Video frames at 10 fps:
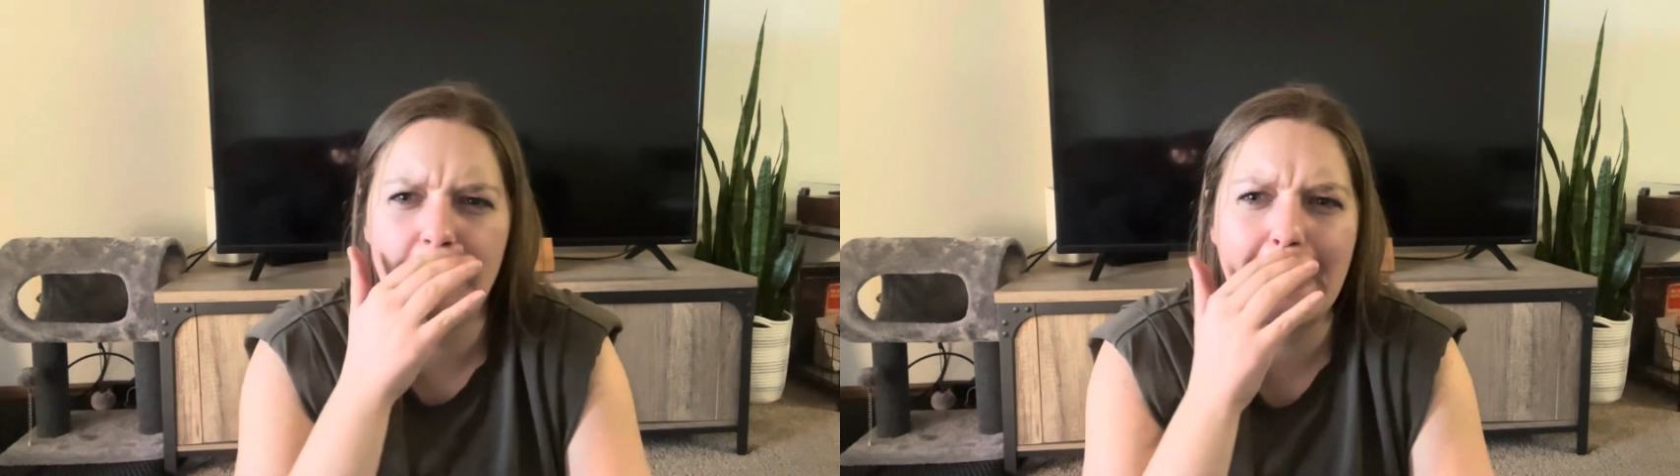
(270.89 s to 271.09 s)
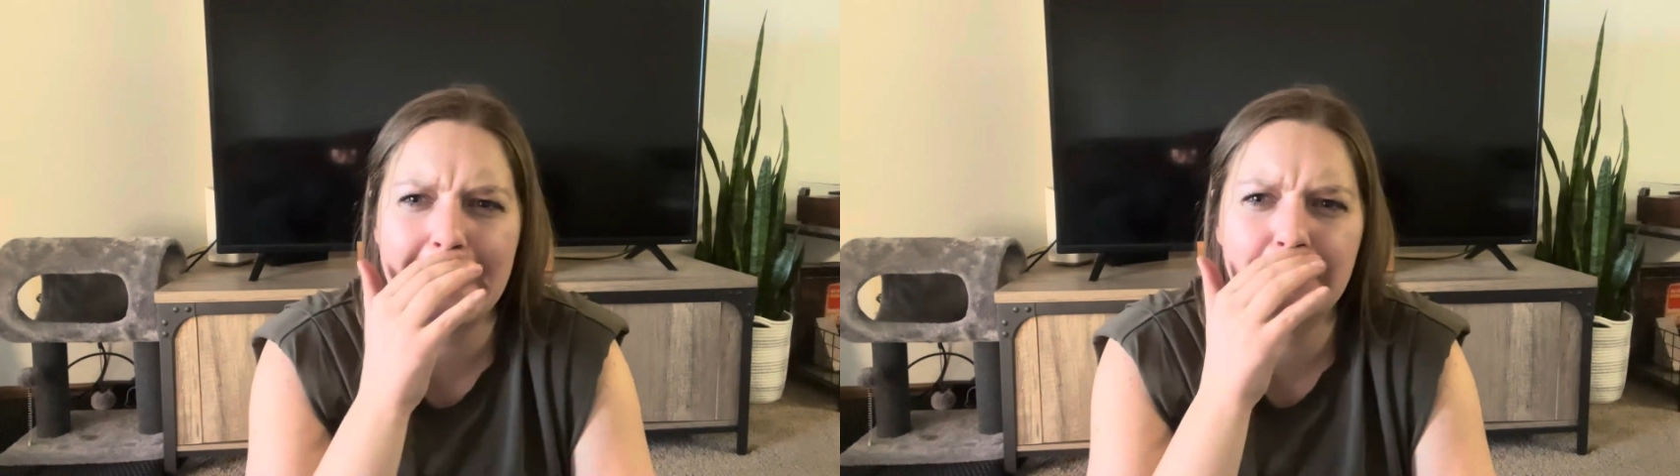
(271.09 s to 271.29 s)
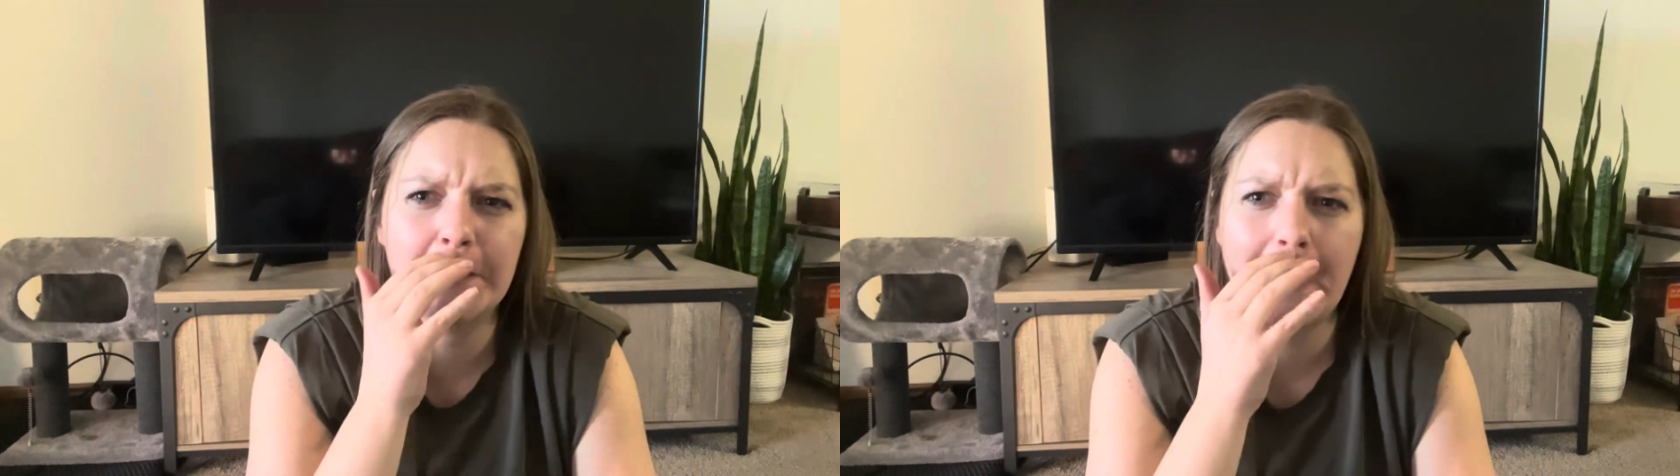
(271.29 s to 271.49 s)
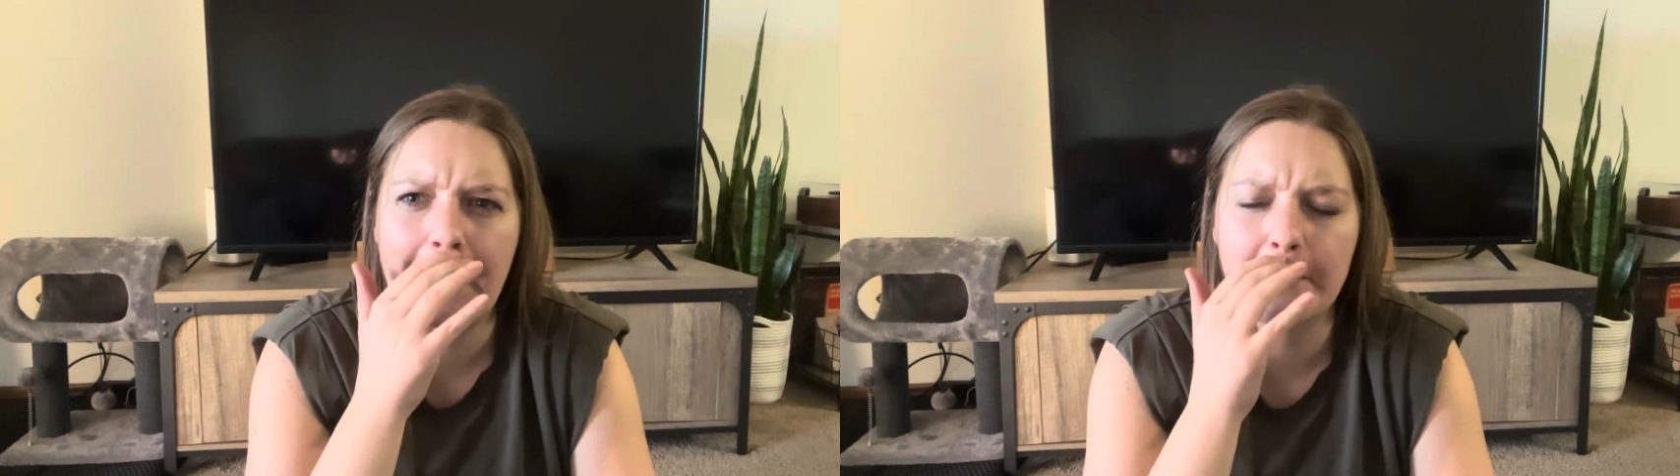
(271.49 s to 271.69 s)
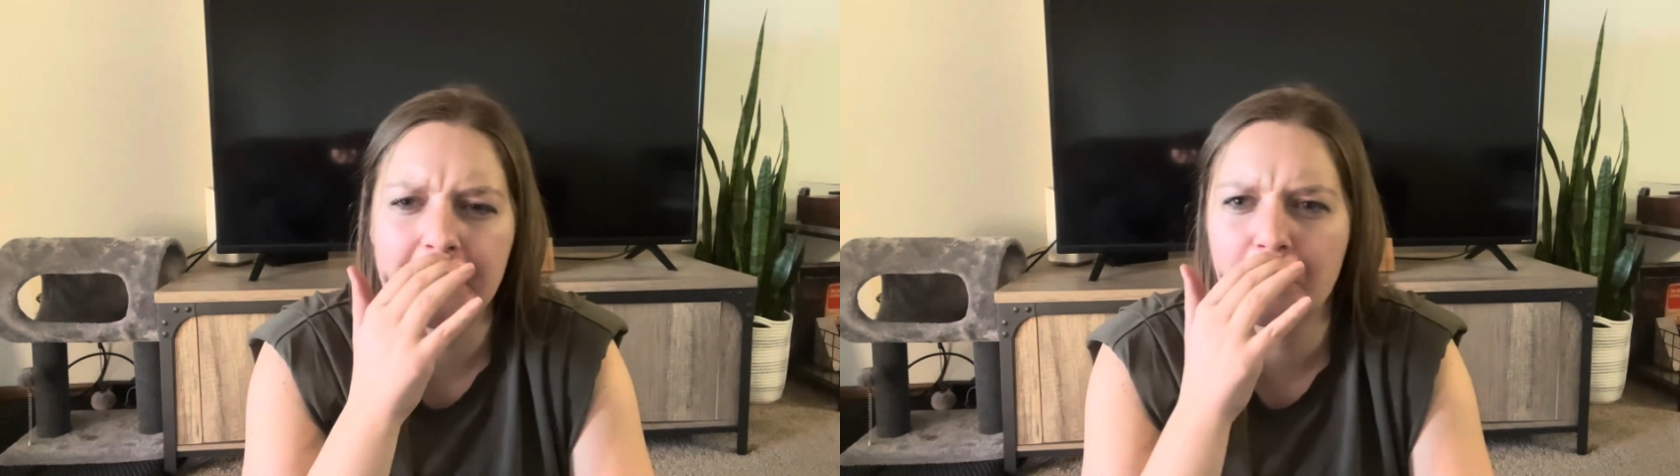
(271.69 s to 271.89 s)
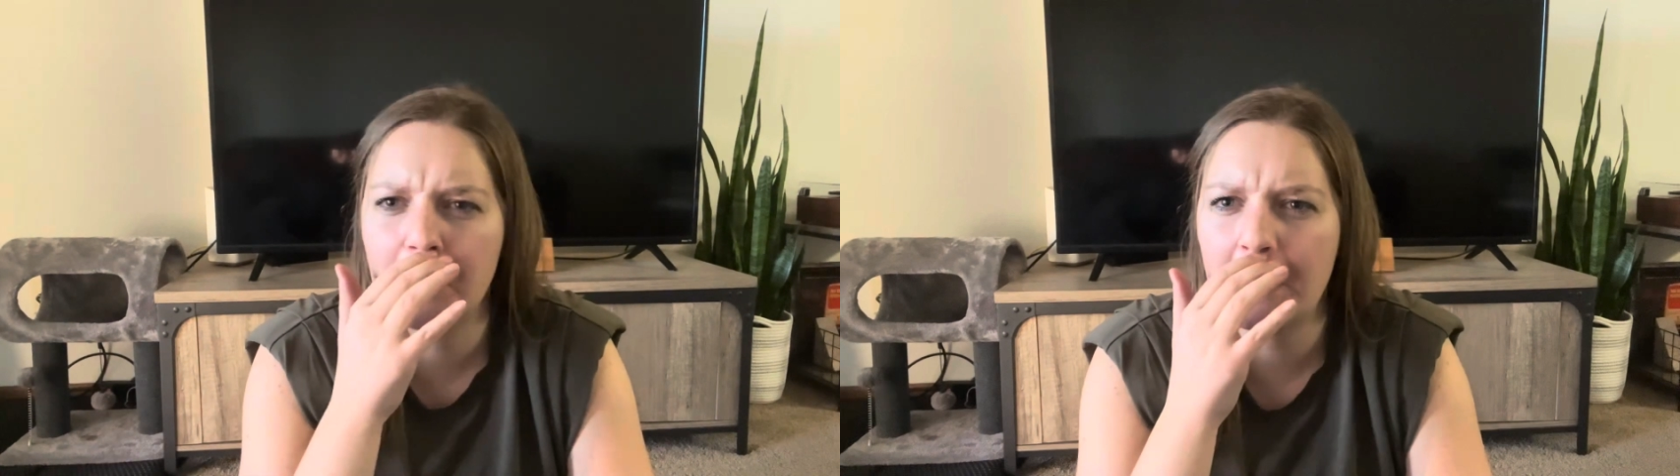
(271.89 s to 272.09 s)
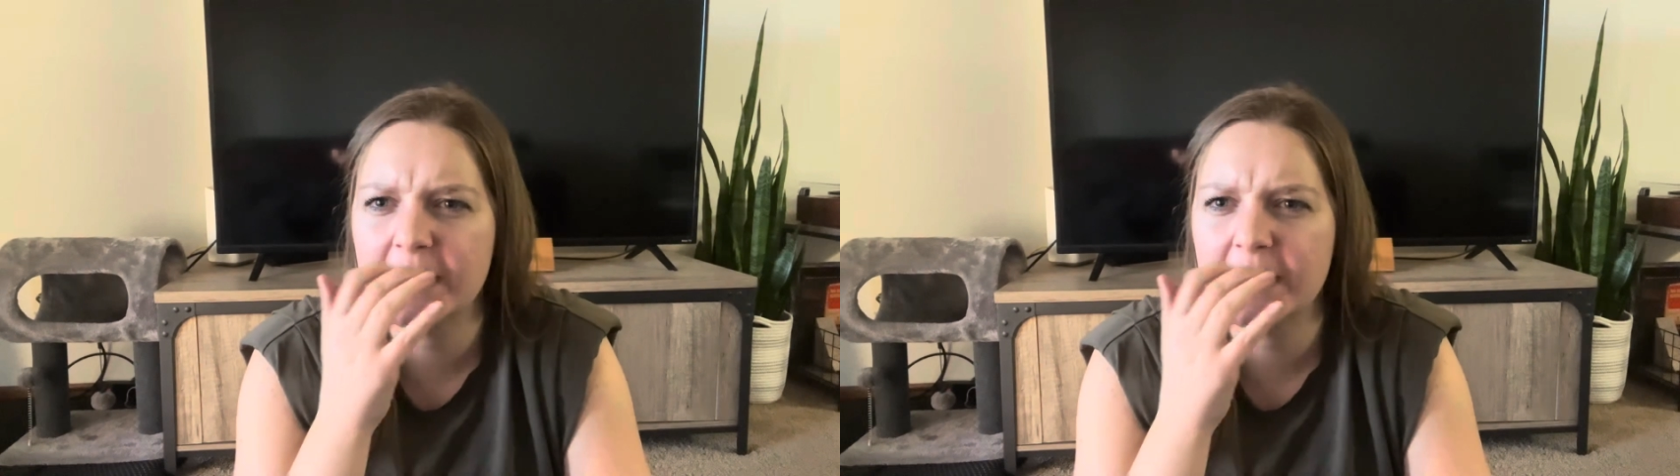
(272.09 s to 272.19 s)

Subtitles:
Like, I didn't really care anymore.